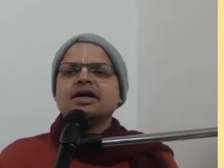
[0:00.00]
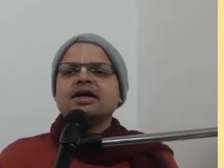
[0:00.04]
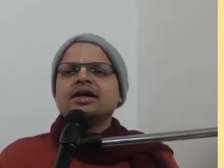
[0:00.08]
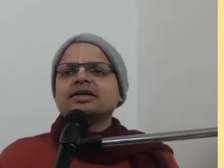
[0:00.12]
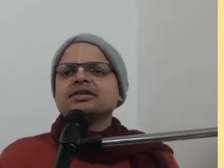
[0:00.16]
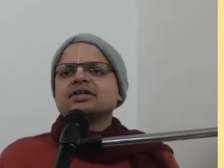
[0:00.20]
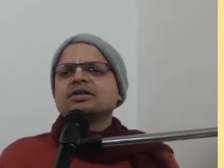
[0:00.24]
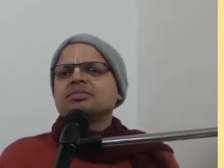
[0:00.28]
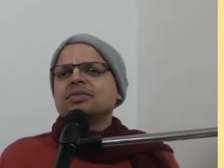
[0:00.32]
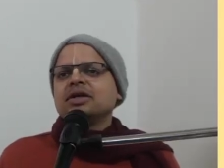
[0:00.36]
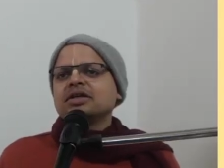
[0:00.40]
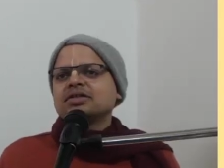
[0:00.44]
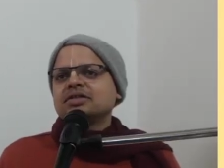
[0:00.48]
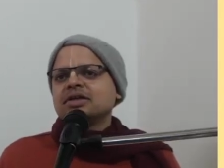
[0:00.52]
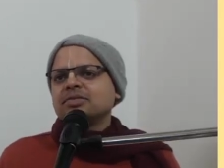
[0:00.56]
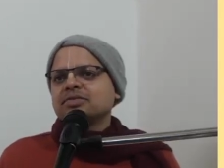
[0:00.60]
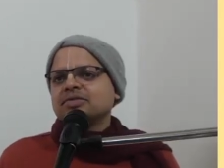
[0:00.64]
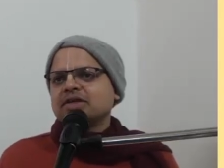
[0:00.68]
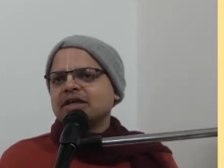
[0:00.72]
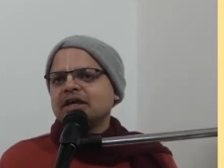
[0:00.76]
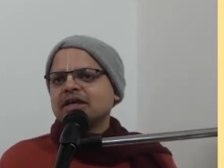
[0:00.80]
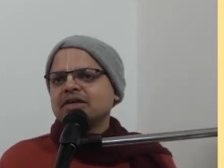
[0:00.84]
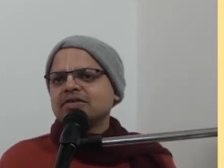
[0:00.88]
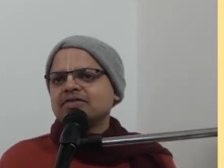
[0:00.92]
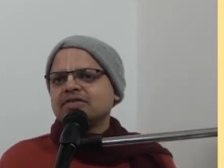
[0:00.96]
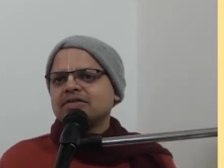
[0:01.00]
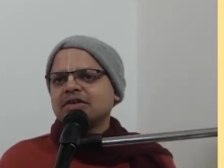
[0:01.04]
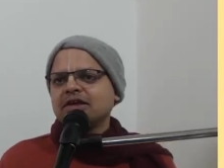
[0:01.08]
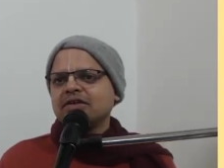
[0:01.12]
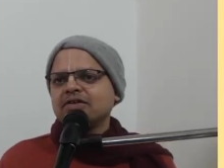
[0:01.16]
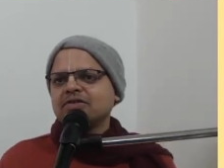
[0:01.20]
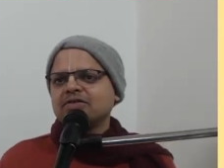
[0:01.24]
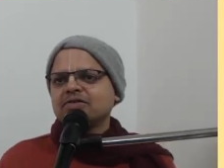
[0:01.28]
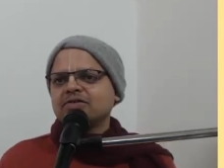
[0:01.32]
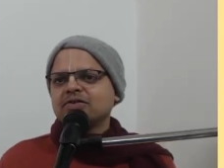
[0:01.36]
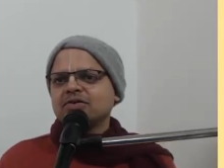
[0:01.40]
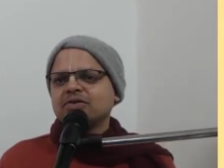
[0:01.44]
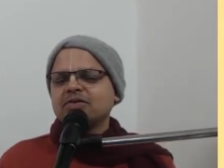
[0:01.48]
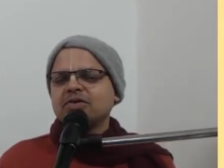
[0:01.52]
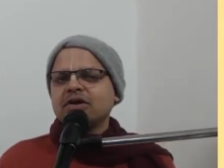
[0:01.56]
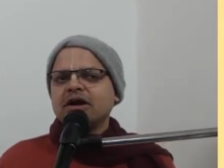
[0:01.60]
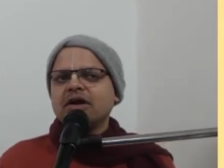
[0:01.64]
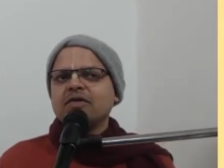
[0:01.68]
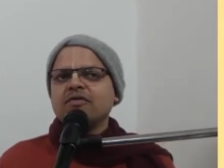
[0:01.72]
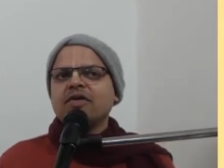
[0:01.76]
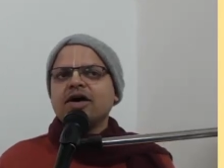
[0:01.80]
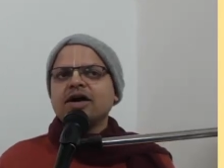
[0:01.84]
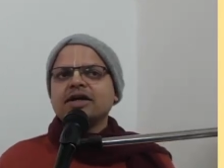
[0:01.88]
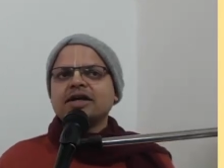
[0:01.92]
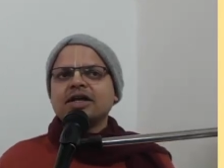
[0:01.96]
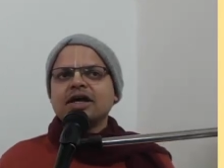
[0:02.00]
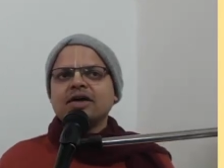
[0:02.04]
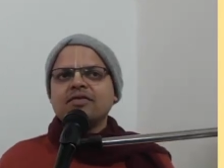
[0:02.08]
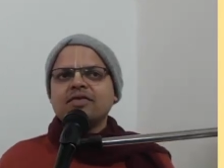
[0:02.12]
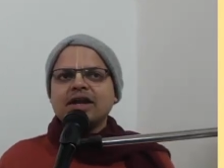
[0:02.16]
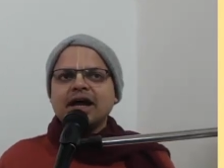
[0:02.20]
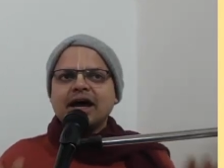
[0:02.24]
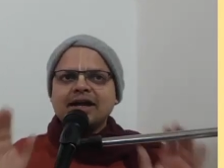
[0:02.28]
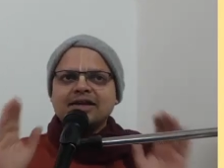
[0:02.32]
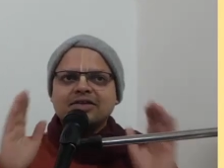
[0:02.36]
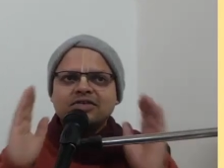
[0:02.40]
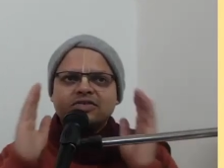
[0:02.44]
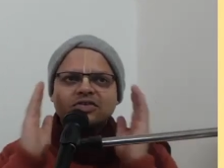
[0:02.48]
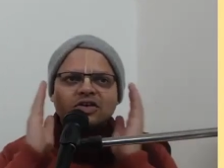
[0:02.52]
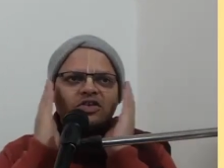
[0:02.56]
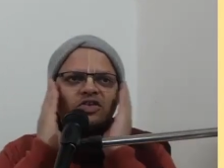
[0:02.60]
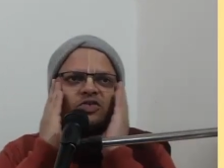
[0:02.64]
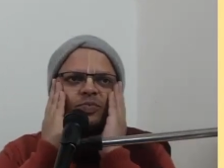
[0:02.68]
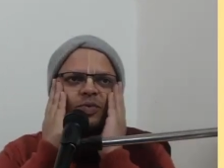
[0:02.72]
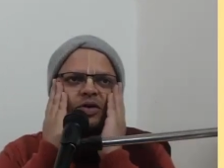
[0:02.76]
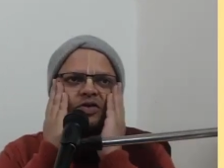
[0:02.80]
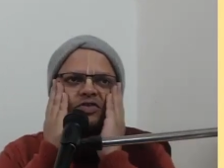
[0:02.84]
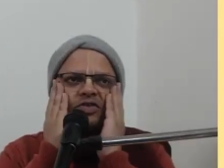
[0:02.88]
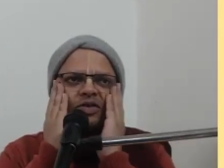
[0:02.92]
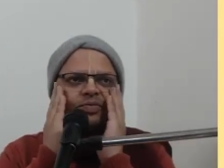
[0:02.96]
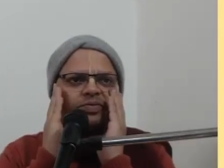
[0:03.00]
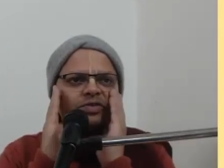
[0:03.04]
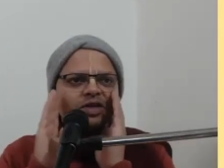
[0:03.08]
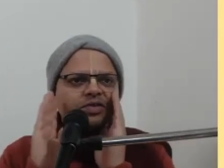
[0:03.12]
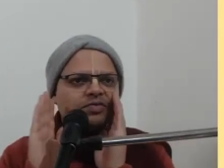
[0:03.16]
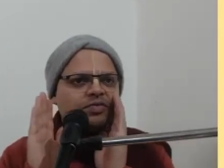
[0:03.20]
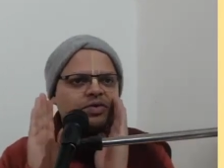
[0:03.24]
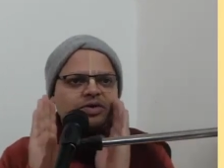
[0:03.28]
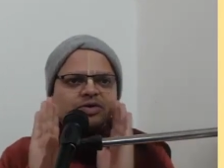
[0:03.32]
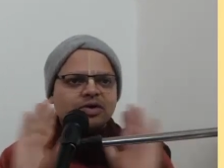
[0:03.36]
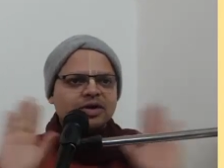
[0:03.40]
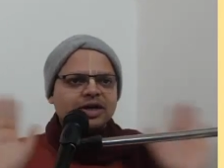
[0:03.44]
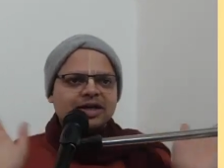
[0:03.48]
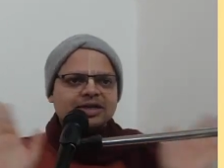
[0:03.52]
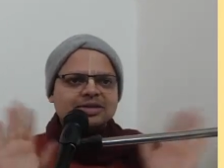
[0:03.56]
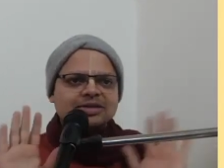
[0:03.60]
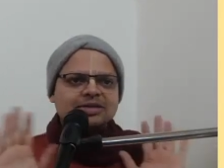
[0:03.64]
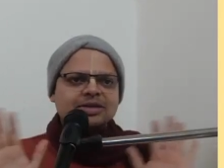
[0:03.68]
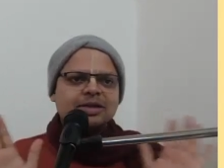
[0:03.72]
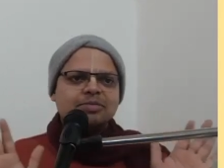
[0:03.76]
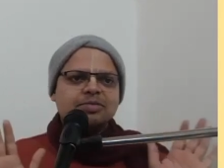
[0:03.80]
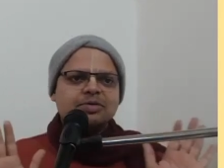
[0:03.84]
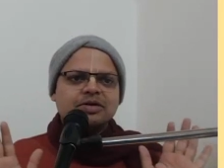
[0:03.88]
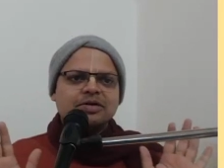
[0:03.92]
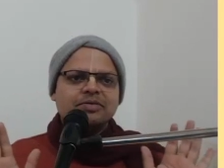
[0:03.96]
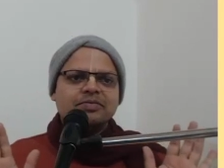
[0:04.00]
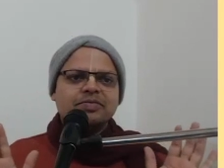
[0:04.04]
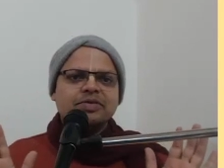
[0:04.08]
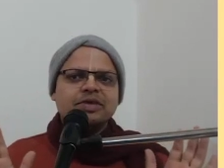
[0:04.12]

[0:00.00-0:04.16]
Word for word: Does it make some sense to you? Whatever our sense perception, we don't accept.